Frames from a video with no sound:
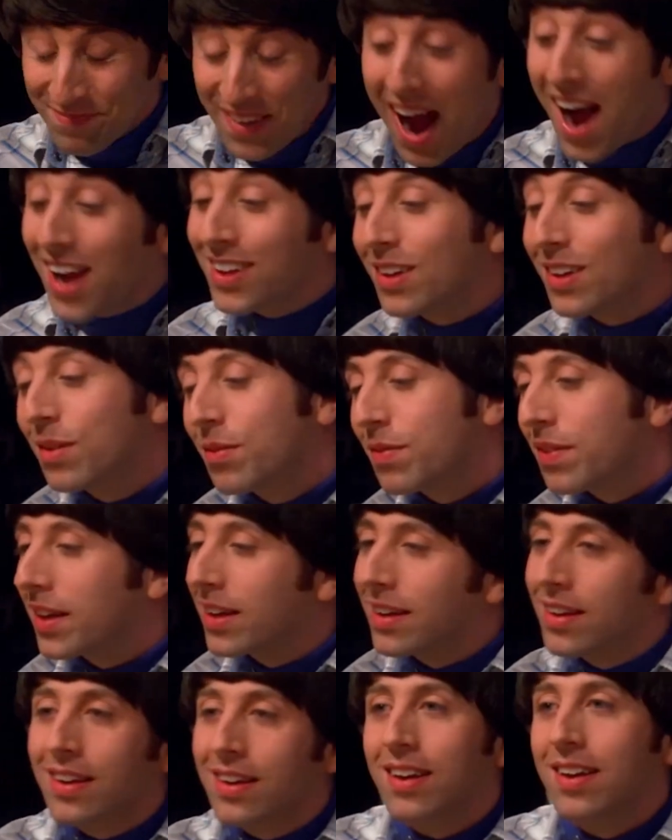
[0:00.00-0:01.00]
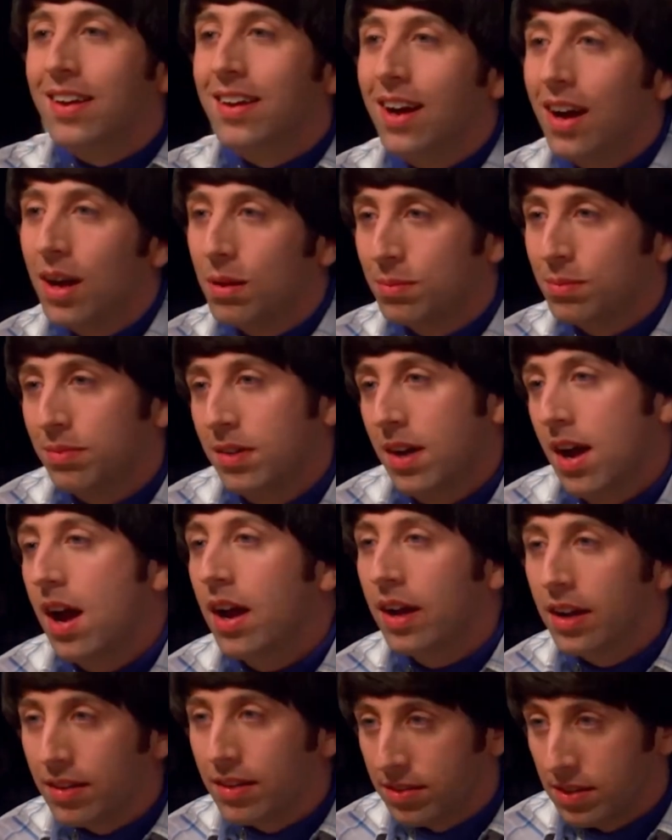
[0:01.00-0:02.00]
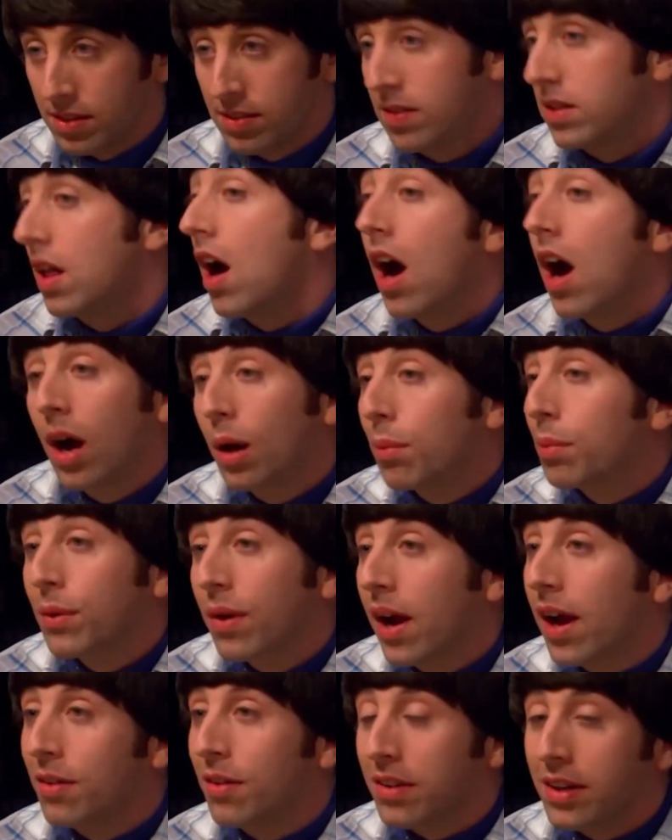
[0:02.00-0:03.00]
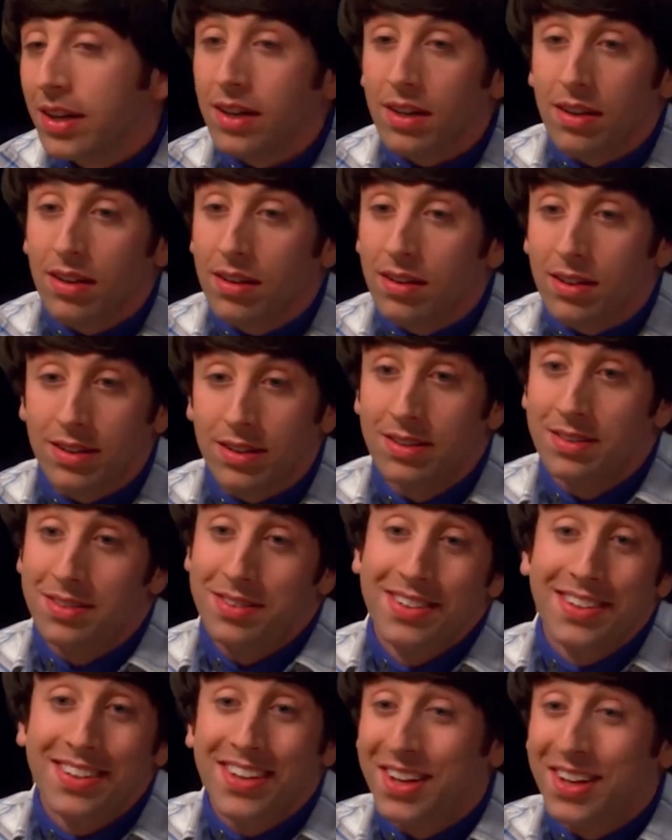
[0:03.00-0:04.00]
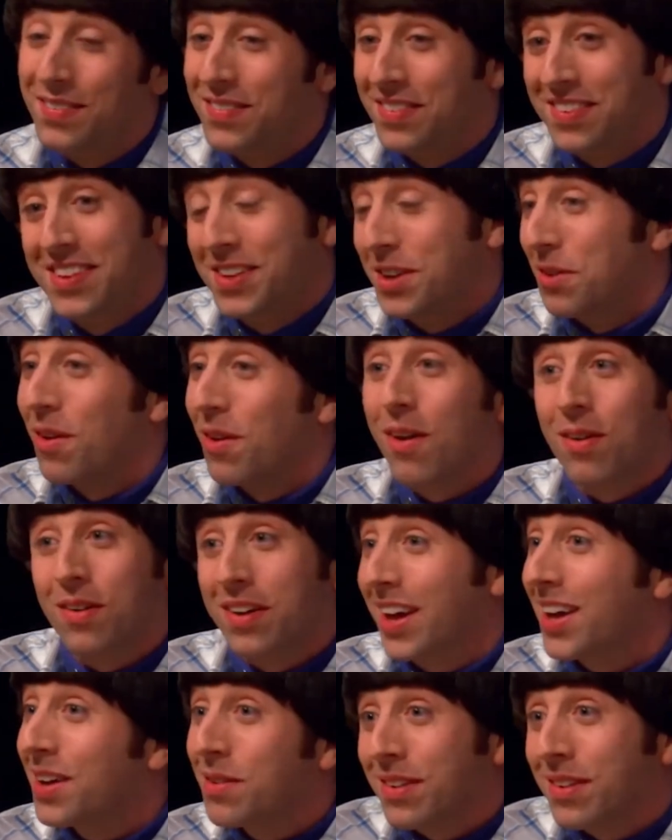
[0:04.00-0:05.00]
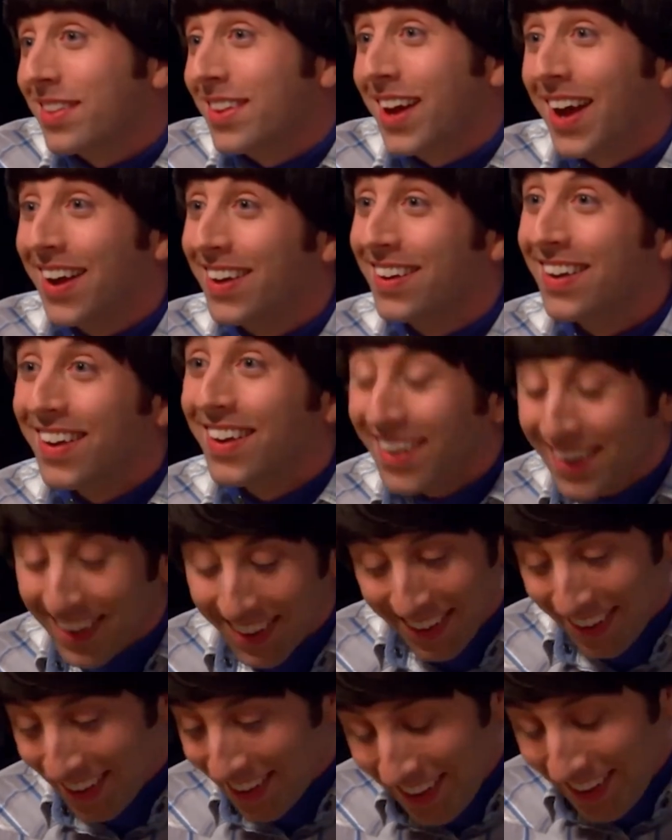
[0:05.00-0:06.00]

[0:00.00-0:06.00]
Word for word: I love that I'm kind of a slob around here, and you're okay with that. Uh-huh.